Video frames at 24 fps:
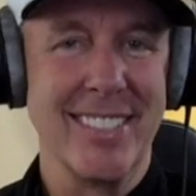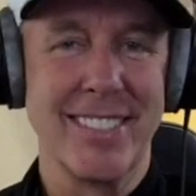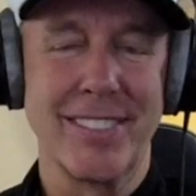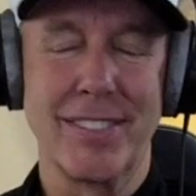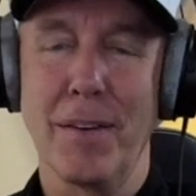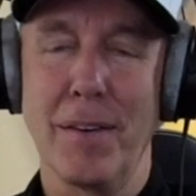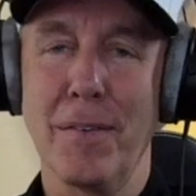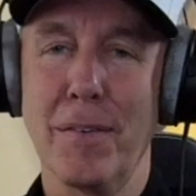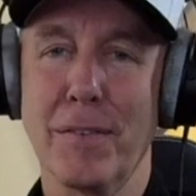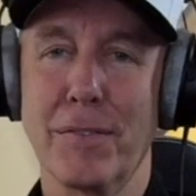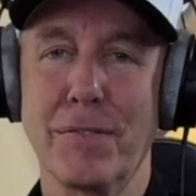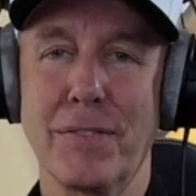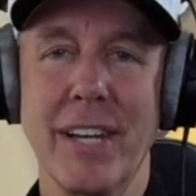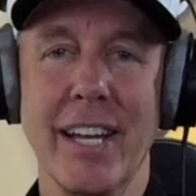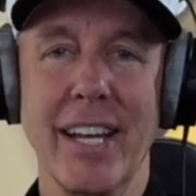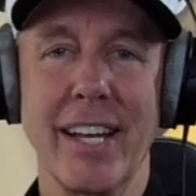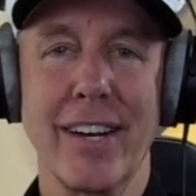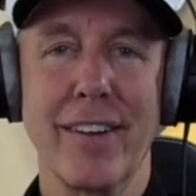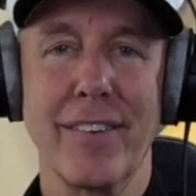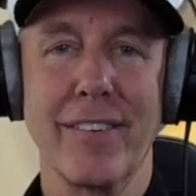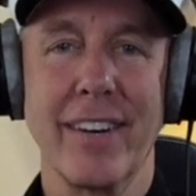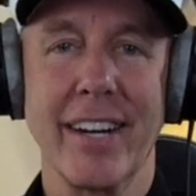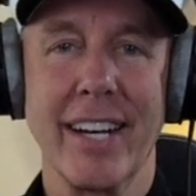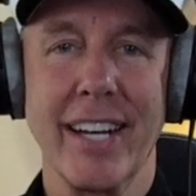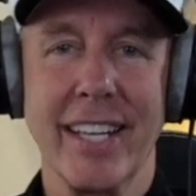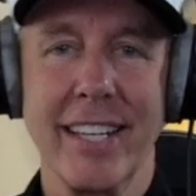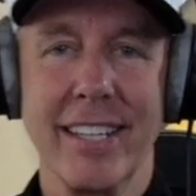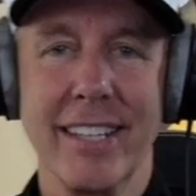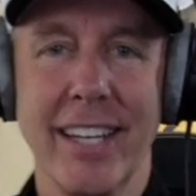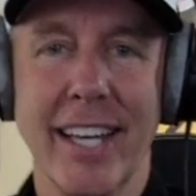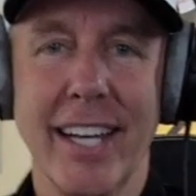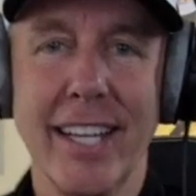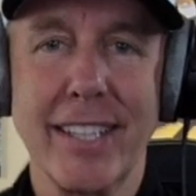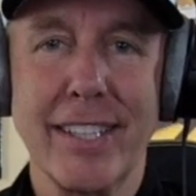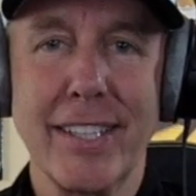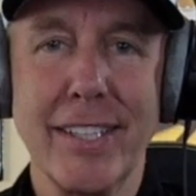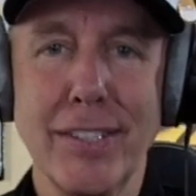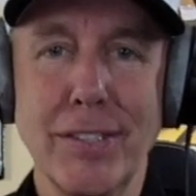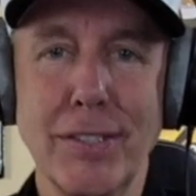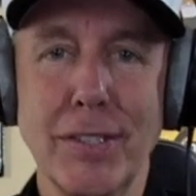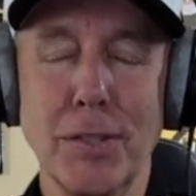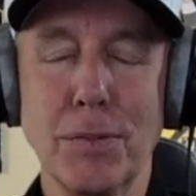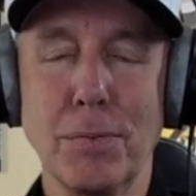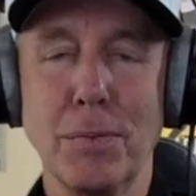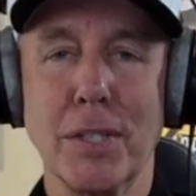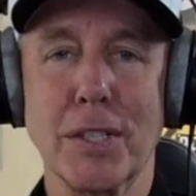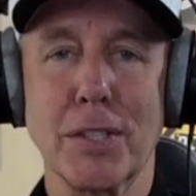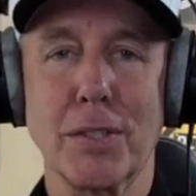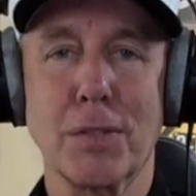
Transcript: I'm a fan already. Like, this is what's